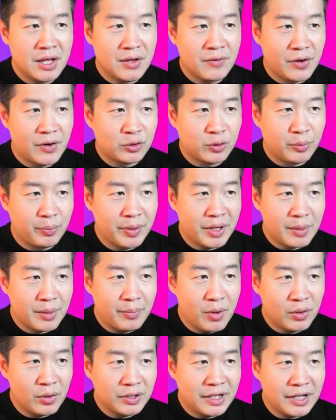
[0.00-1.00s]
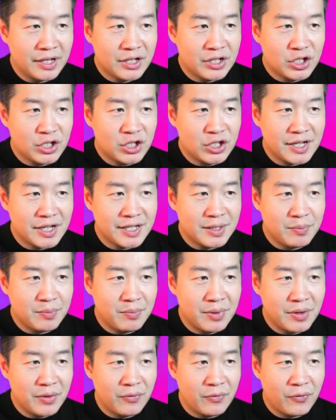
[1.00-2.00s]
if I were to pick a point that is
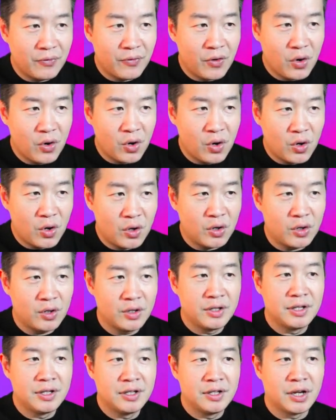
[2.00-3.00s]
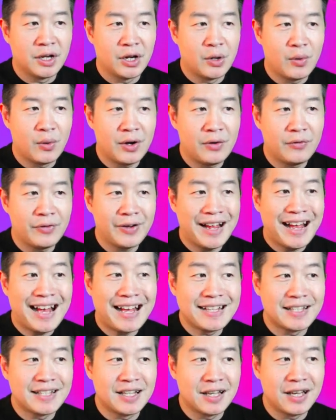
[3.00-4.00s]
just before the graph
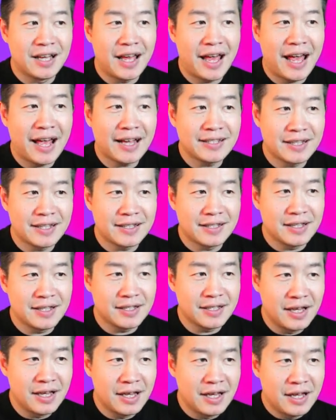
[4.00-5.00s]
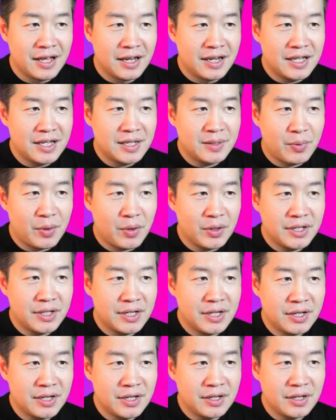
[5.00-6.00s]
cuts the x-axis, this
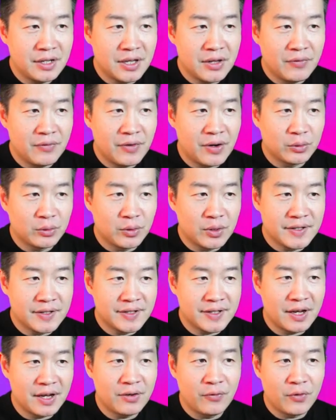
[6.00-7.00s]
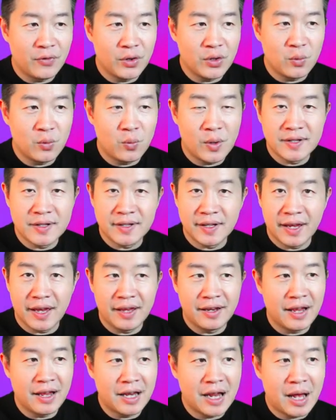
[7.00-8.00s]
point here, if I were to assign for it once
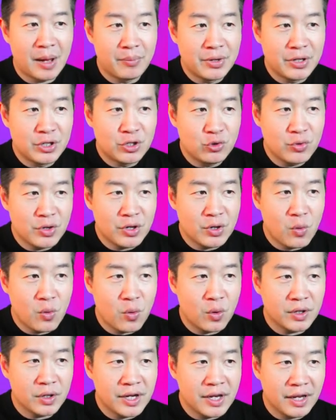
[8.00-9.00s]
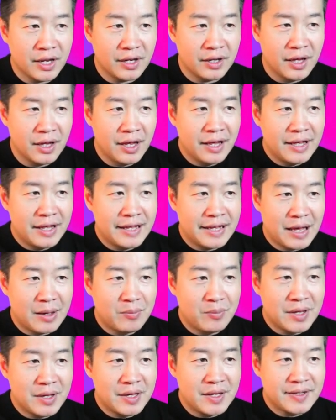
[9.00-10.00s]
again an arbitrary coordinate, it
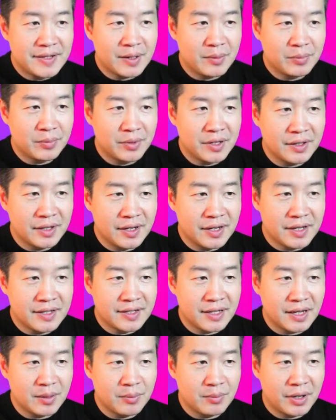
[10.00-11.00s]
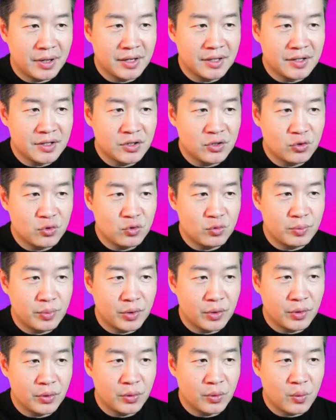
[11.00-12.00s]
can be something that is like
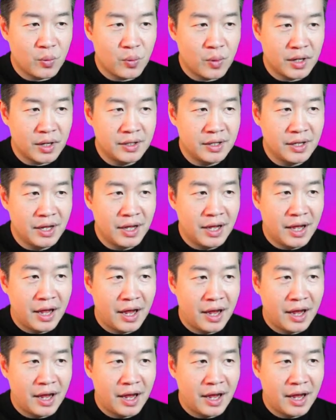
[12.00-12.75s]
-2.1,